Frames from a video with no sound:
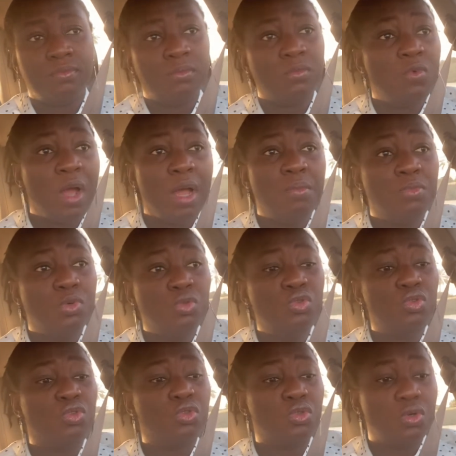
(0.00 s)
mo
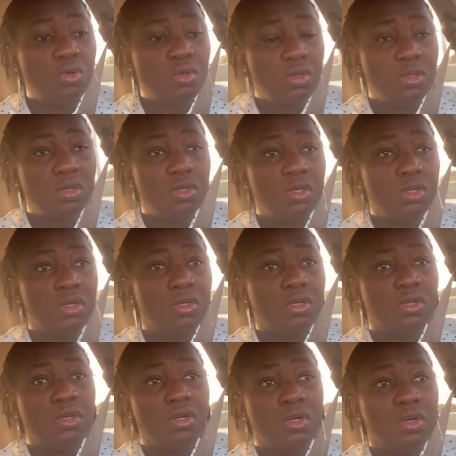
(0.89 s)
munsro
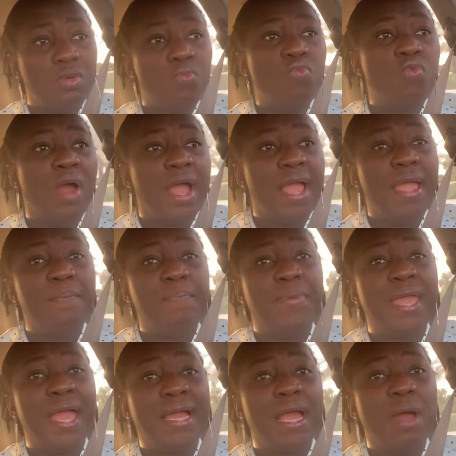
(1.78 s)
mo
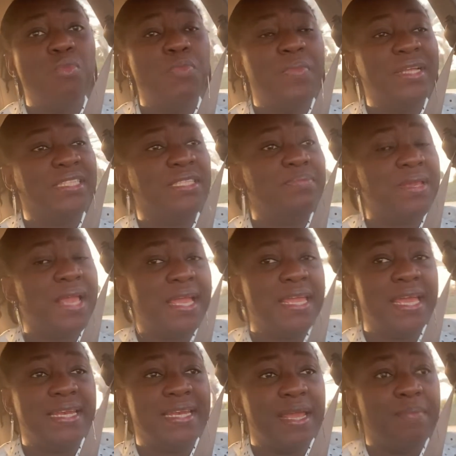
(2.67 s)
ebianka mo betimi
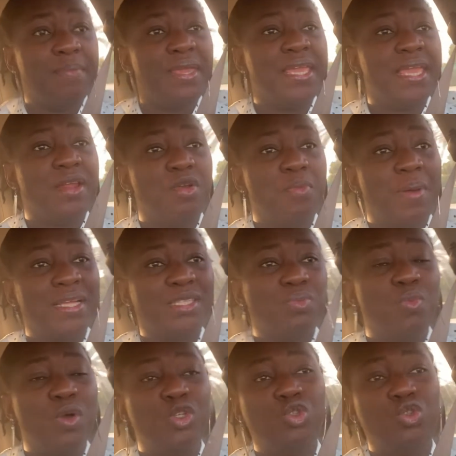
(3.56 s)
aye de me ye no, but
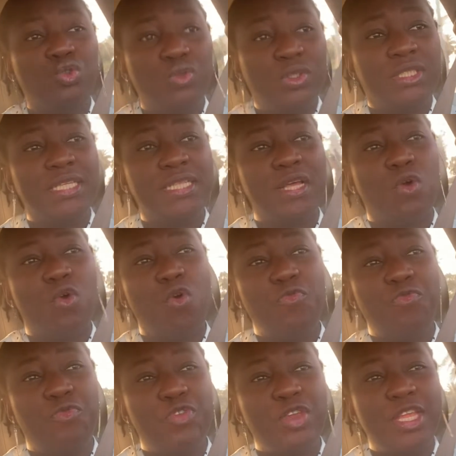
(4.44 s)
mo choose the
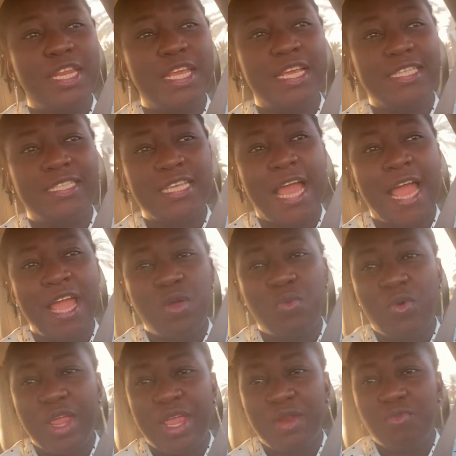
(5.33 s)
convenient
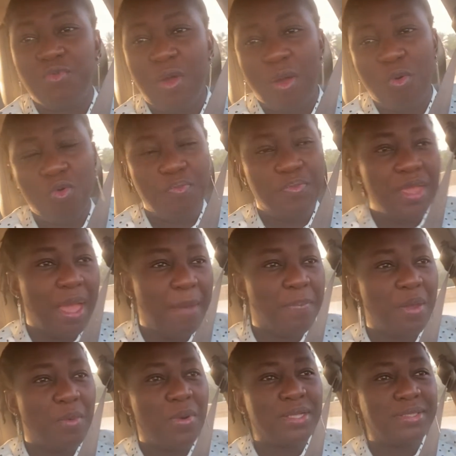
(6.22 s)
highway no obi
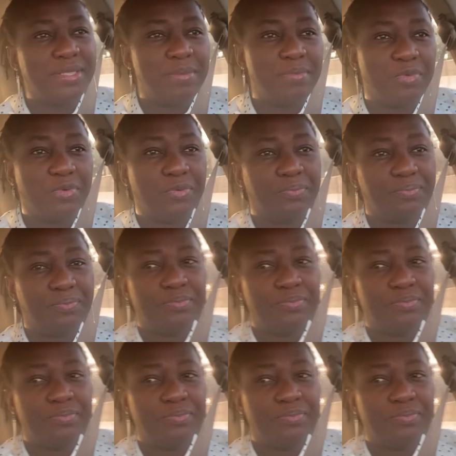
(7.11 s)
ape wasem no.